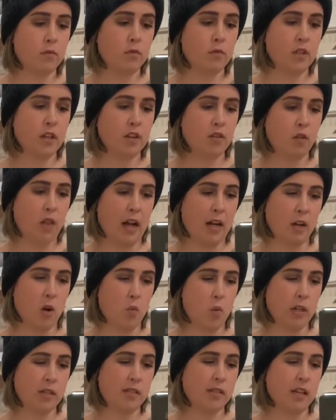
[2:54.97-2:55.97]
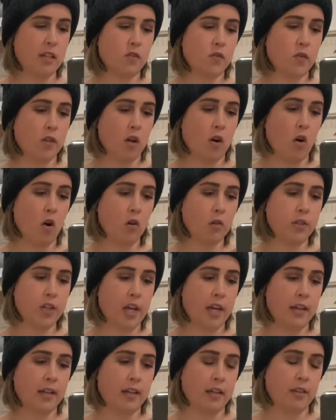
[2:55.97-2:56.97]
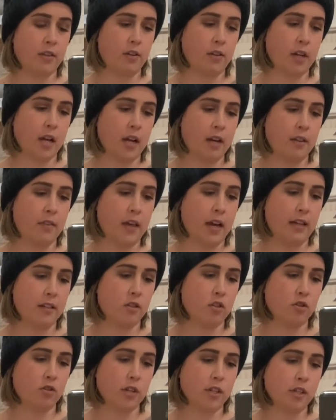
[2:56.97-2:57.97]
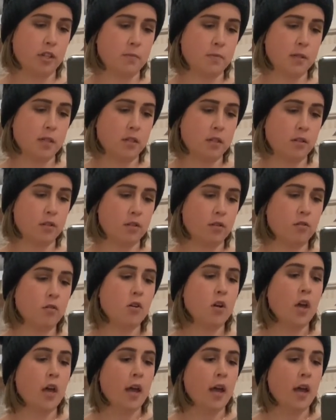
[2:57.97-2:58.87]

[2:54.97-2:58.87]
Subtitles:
they're like a one-size-fit-all tank, and they're kind of that stretchy material.